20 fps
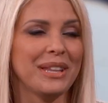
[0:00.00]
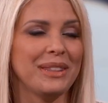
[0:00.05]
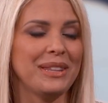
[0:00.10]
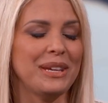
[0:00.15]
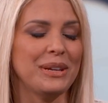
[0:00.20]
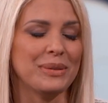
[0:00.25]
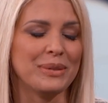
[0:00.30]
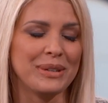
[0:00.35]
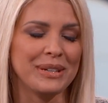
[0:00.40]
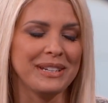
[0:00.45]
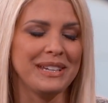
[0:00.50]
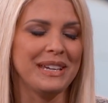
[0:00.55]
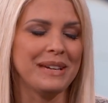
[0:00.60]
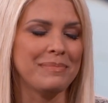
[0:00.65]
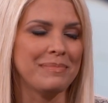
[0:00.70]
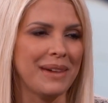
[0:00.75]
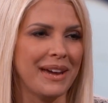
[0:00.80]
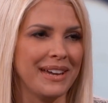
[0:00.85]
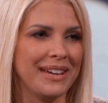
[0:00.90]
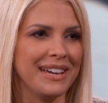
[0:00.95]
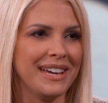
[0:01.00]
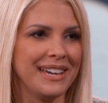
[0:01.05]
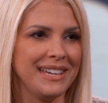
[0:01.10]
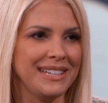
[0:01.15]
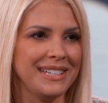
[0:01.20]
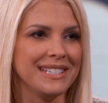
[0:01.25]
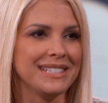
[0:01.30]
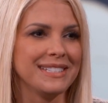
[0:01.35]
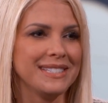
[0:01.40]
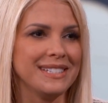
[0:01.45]
The OrCam
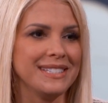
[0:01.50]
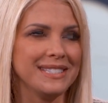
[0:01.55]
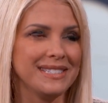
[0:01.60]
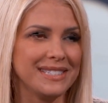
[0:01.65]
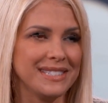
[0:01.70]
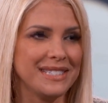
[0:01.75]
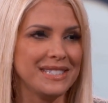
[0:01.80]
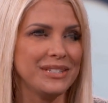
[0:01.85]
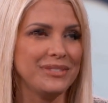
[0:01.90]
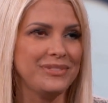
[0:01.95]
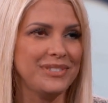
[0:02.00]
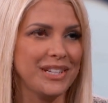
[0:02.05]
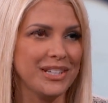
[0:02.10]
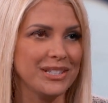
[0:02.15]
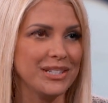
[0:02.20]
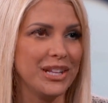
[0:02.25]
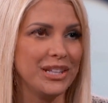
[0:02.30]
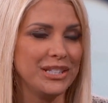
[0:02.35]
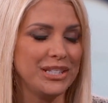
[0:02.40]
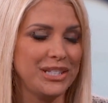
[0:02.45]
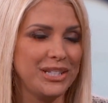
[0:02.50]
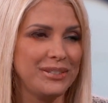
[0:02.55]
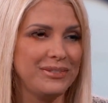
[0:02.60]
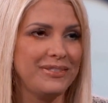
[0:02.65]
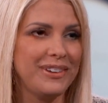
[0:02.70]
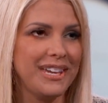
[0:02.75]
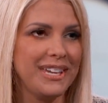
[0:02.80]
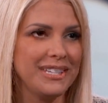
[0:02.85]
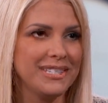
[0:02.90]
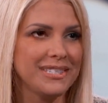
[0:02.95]
MyEye is an assistive technology
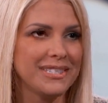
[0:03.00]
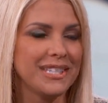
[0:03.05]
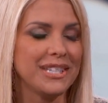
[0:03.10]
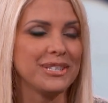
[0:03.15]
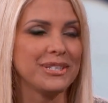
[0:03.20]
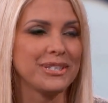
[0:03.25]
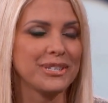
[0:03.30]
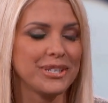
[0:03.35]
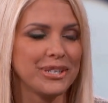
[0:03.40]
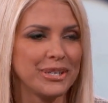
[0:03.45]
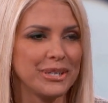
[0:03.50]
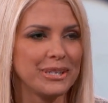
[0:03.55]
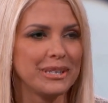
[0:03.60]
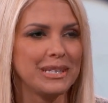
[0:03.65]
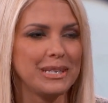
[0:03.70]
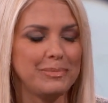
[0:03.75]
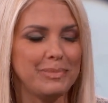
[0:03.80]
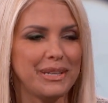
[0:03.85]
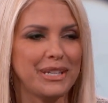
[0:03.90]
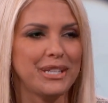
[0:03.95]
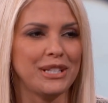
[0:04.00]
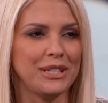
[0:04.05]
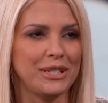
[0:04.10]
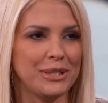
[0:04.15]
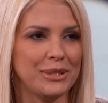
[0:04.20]
device that is currently being